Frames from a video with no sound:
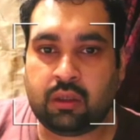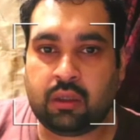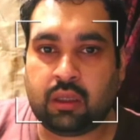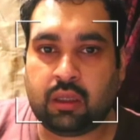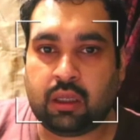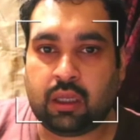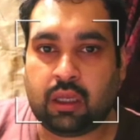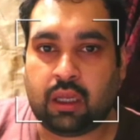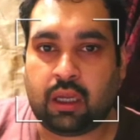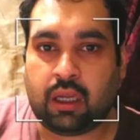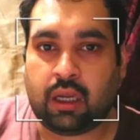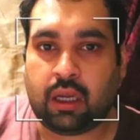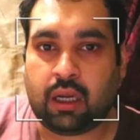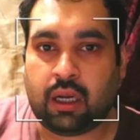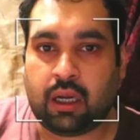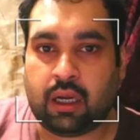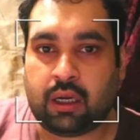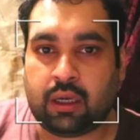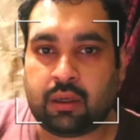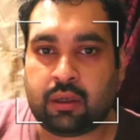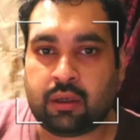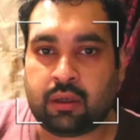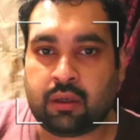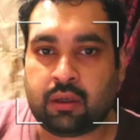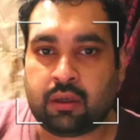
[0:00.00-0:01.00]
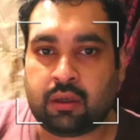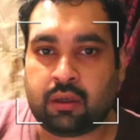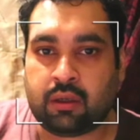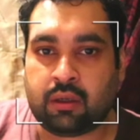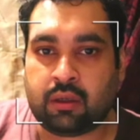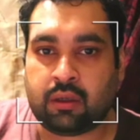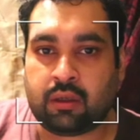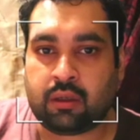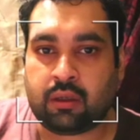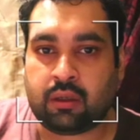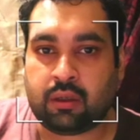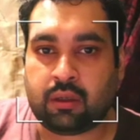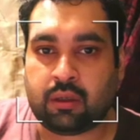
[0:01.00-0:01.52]
and
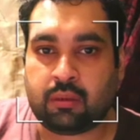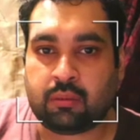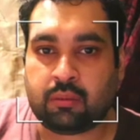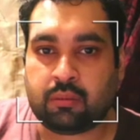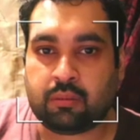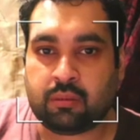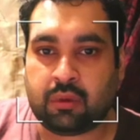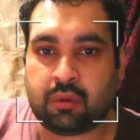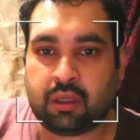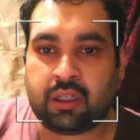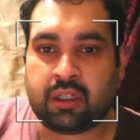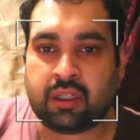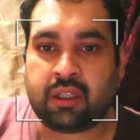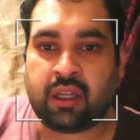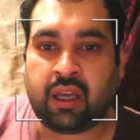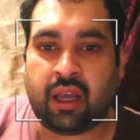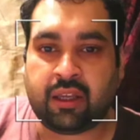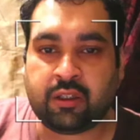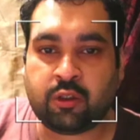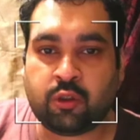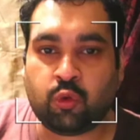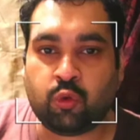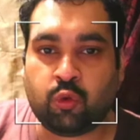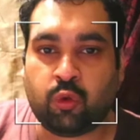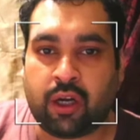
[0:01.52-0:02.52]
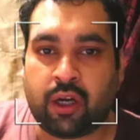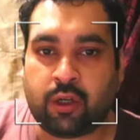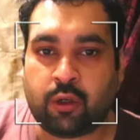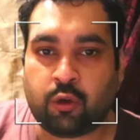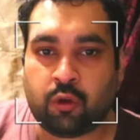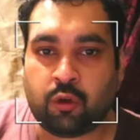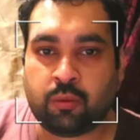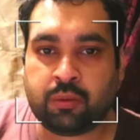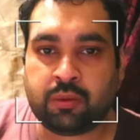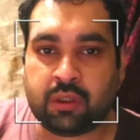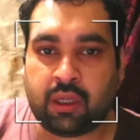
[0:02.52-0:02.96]
it has two ad groups